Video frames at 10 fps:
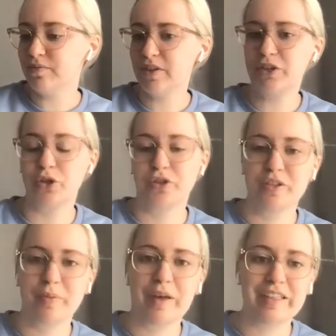so there's
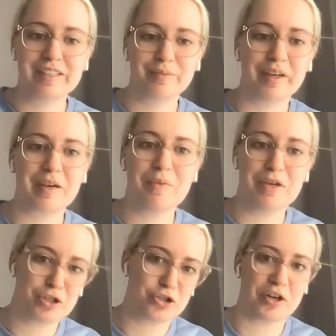at least some like
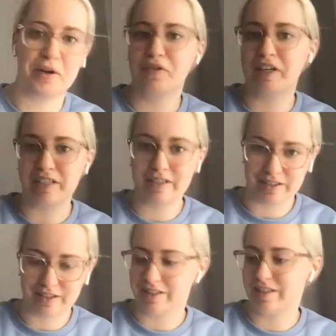administrative
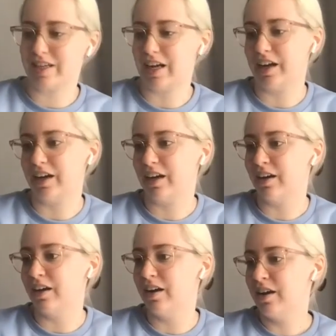consistency
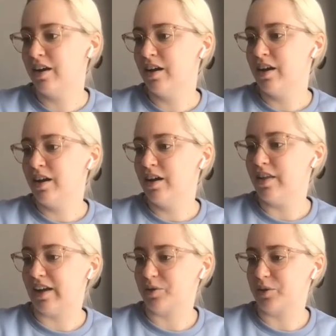and
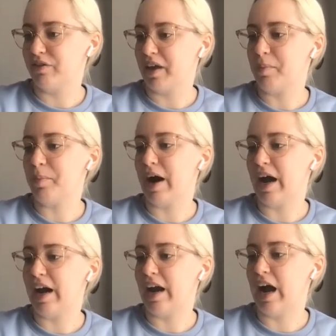that sort of thing.
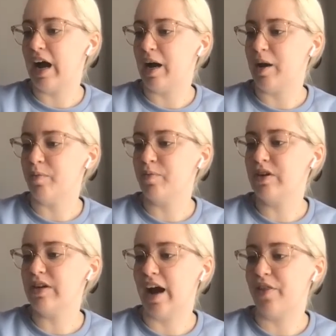But
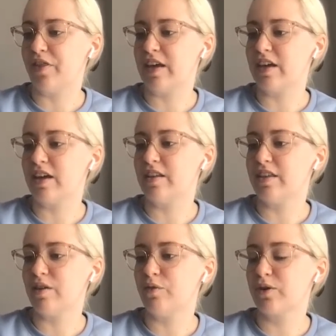yeah,
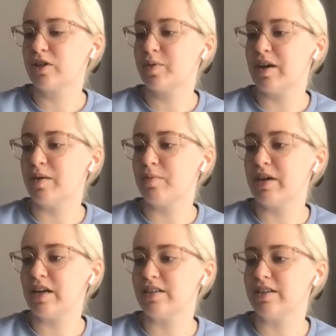the enforcement
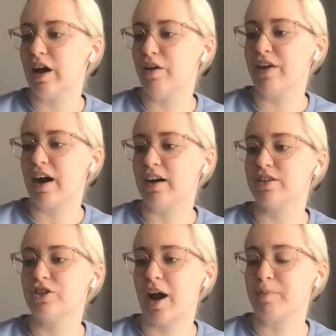piece of that
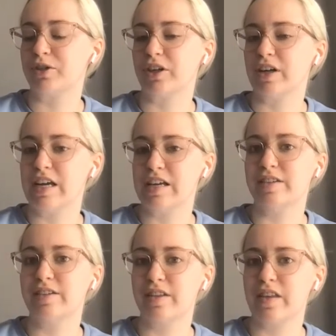chapter
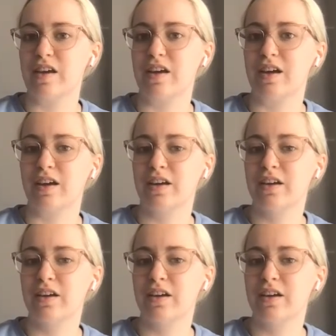is the